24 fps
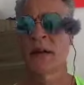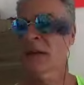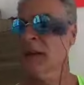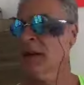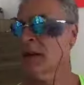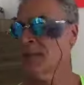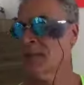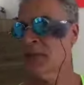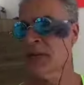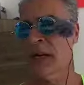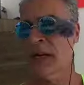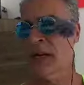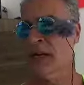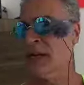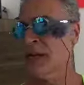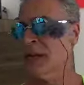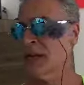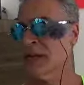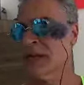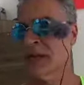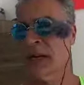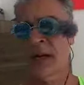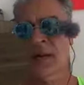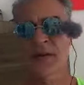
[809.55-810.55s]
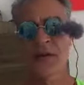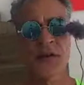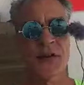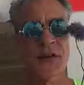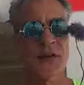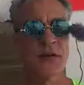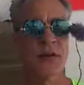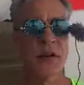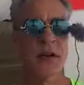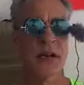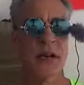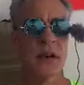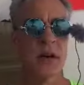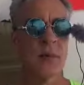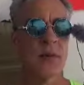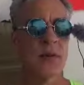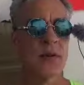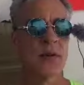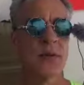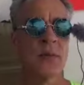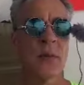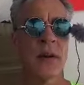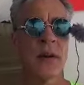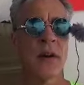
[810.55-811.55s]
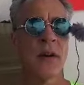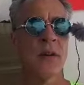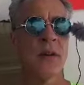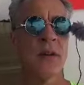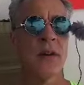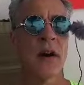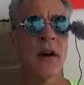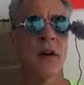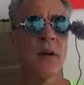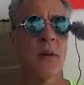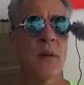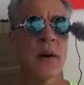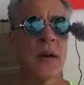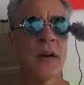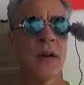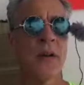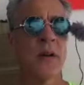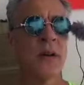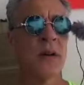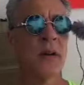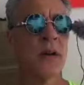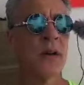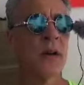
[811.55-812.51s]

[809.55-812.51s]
Come chasing us down the street, almost went under our wheel.